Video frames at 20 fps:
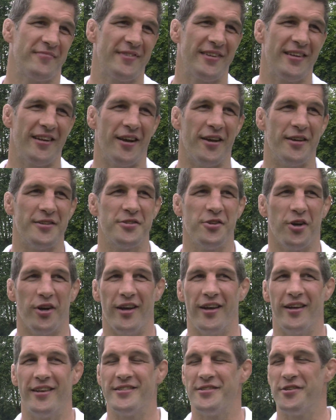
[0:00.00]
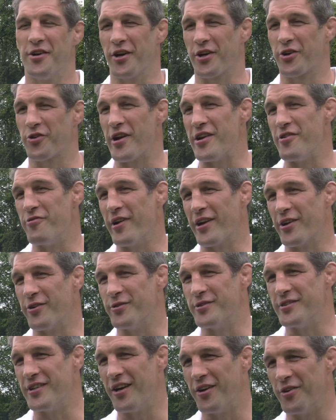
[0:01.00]
you know, it's not it's not a great
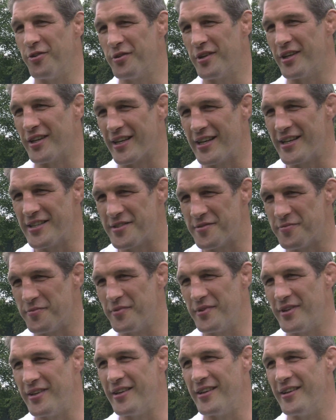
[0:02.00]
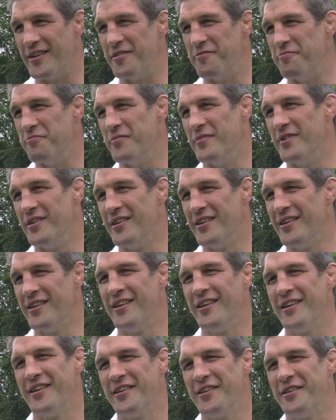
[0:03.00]
record to hold, I guess. Um, I think it's
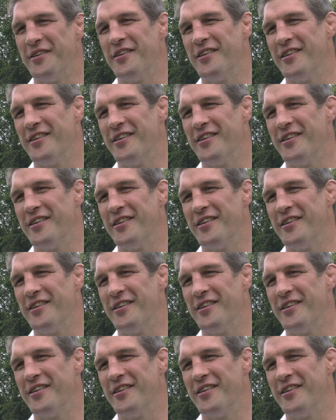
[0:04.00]
pretty good. It